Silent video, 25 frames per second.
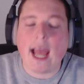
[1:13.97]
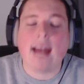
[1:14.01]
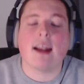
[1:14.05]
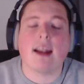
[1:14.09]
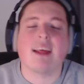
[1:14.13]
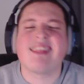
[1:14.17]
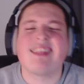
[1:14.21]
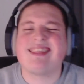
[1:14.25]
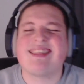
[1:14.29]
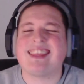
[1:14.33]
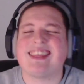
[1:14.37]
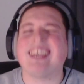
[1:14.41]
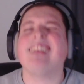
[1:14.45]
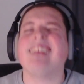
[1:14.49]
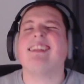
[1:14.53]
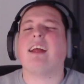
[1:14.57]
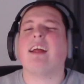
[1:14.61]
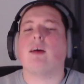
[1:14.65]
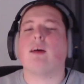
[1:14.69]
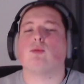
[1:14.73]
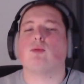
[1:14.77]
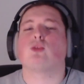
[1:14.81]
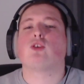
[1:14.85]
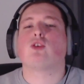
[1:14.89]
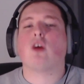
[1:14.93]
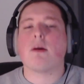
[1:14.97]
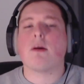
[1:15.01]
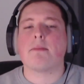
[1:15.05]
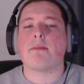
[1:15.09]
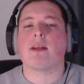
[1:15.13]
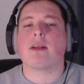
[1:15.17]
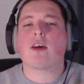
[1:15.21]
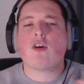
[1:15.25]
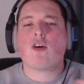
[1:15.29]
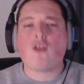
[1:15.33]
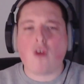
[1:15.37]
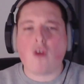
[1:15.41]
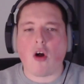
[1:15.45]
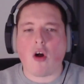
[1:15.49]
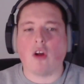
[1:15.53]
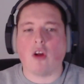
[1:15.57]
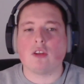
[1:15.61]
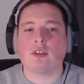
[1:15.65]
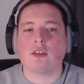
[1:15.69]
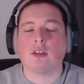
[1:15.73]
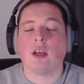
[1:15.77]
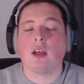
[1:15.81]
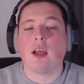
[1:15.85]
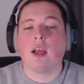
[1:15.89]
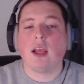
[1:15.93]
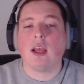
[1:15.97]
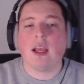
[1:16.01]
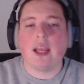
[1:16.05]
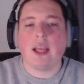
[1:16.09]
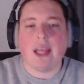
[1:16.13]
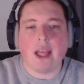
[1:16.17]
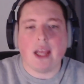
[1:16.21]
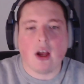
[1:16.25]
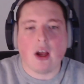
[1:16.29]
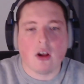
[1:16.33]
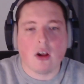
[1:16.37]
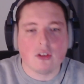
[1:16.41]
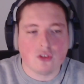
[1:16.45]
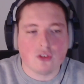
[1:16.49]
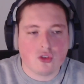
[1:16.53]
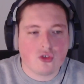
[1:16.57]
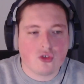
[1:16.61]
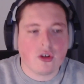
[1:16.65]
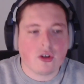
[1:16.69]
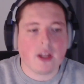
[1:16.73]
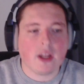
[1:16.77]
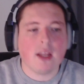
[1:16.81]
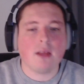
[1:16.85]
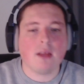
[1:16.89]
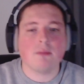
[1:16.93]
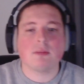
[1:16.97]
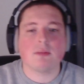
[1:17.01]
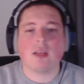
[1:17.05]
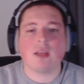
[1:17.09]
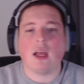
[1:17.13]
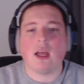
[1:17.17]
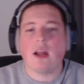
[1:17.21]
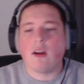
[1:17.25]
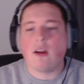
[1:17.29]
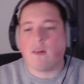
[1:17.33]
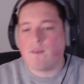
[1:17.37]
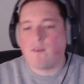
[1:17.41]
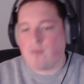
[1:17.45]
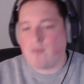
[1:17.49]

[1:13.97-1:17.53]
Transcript: And I think that was coming across on streams and on